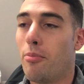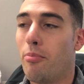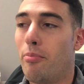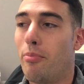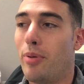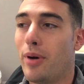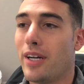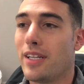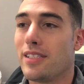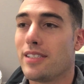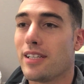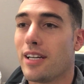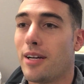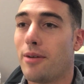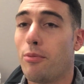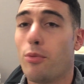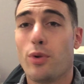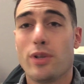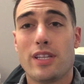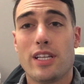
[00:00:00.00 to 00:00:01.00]
But
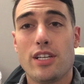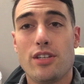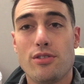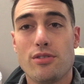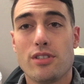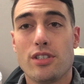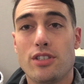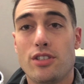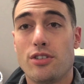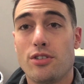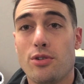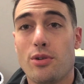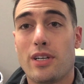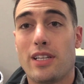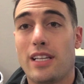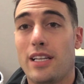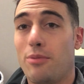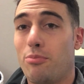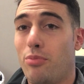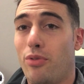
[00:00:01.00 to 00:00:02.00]
what they used to do,
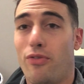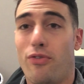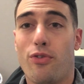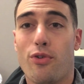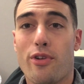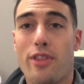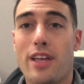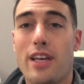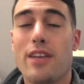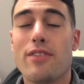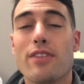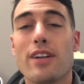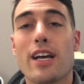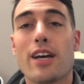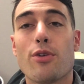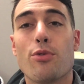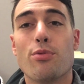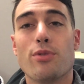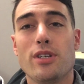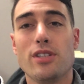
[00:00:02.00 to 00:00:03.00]
and before they even
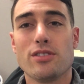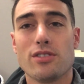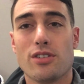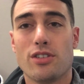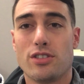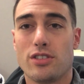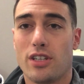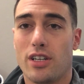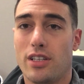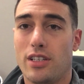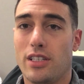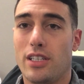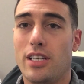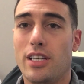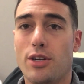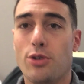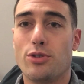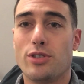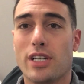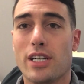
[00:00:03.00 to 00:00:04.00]
had research on the
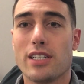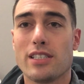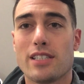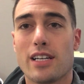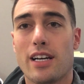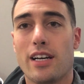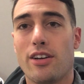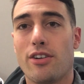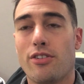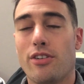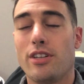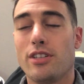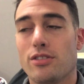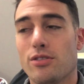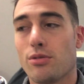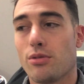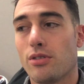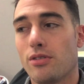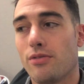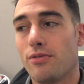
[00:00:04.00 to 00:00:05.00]
ketogenic diet or any
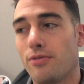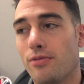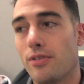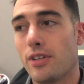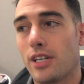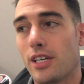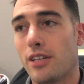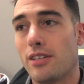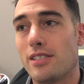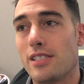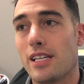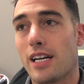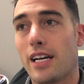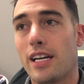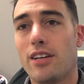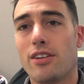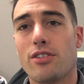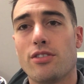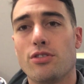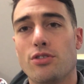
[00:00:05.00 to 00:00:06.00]
sort of
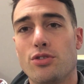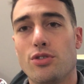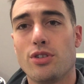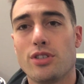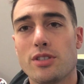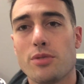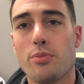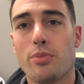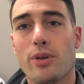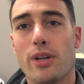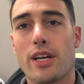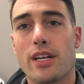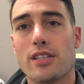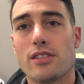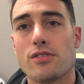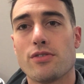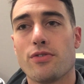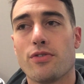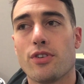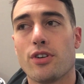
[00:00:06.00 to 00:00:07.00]
diet or nutrition
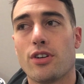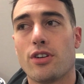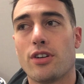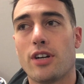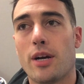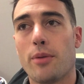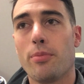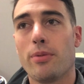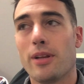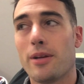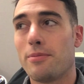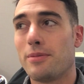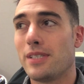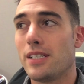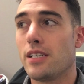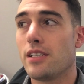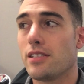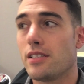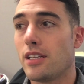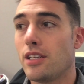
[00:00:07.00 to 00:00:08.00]
plans for
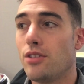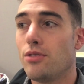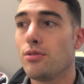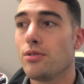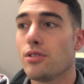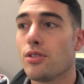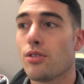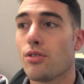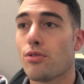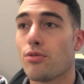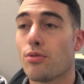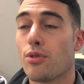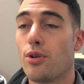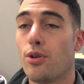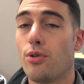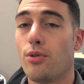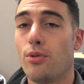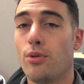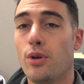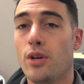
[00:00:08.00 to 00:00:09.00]
epilepsy, is they used to
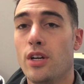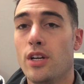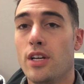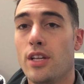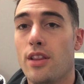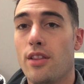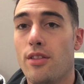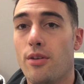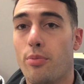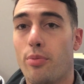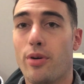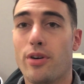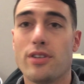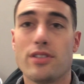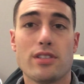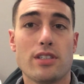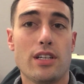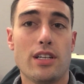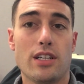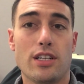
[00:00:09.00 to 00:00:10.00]
throw the
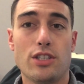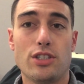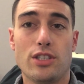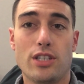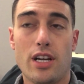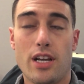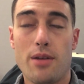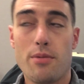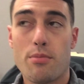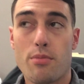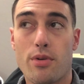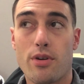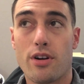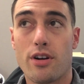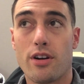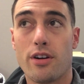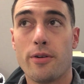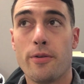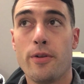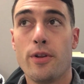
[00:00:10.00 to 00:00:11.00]
person in a
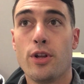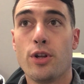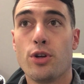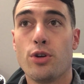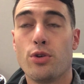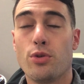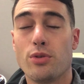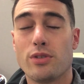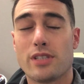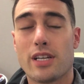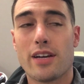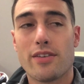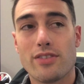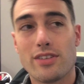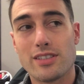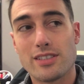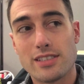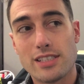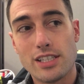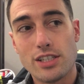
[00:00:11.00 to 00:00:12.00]
chamber who was
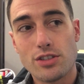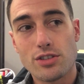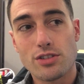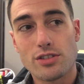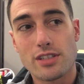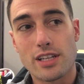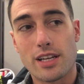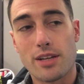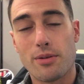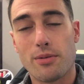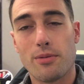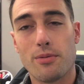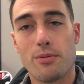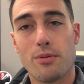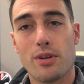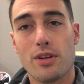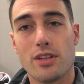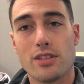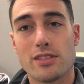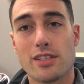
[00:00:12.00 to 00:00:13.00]
having seizures
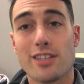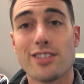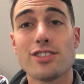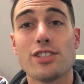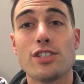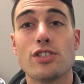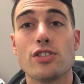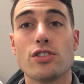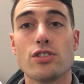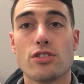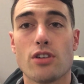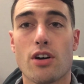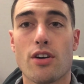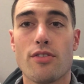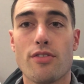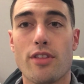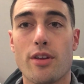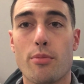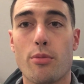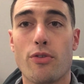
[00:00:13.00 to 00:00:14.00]
and essentially
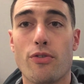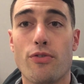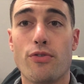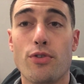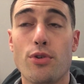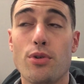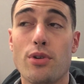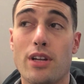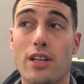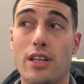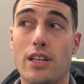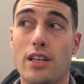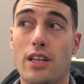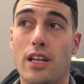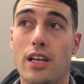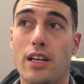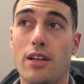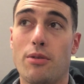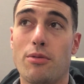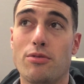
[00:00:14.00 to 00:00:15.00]
starved them of food.
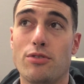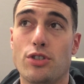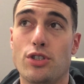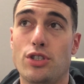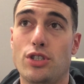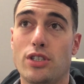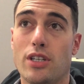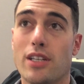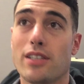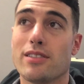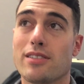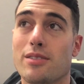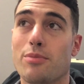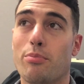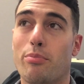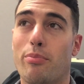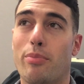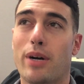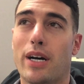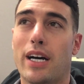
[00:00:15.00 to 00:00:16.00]
And just
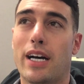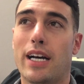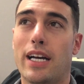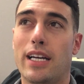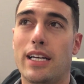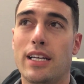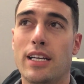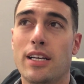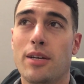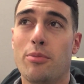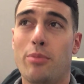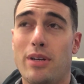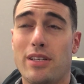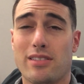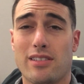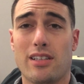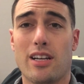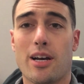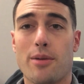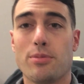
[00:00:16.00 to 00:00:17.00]
by
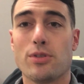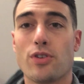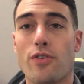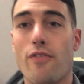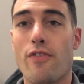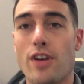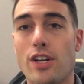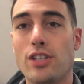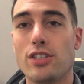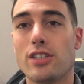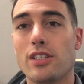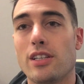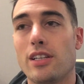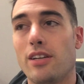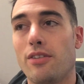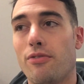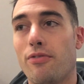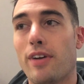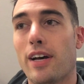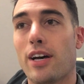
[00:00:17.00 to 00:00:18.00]
basically observation,
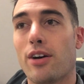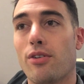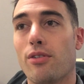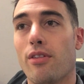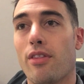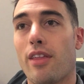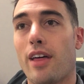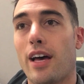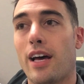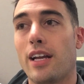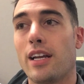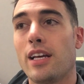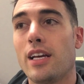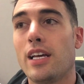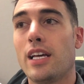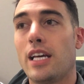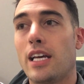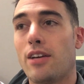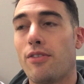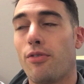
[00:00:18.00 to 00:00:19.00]
they found that
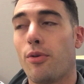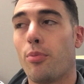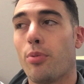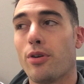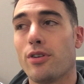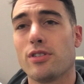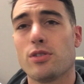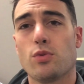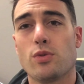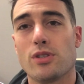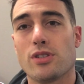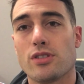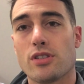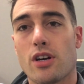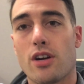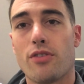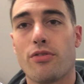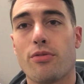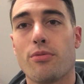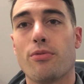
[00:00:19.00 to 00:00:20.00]
if a person was
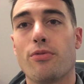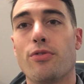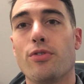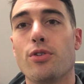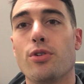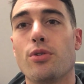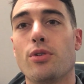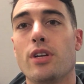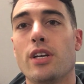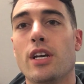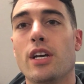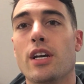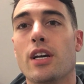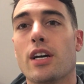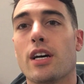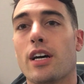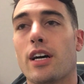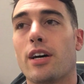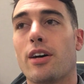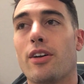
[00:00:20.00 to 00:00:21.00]
starved from food,
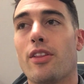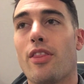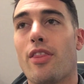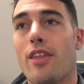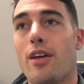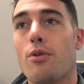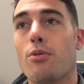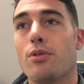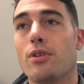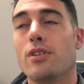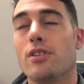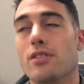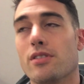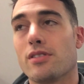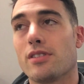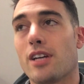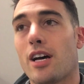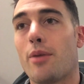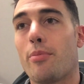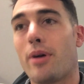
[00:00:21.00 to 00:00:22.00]
they would
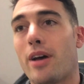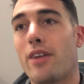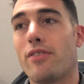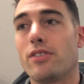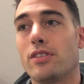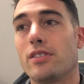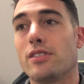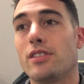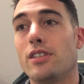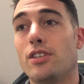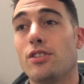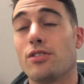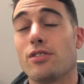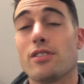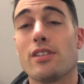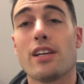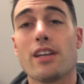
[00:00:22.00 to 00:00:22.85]
stop having seizures.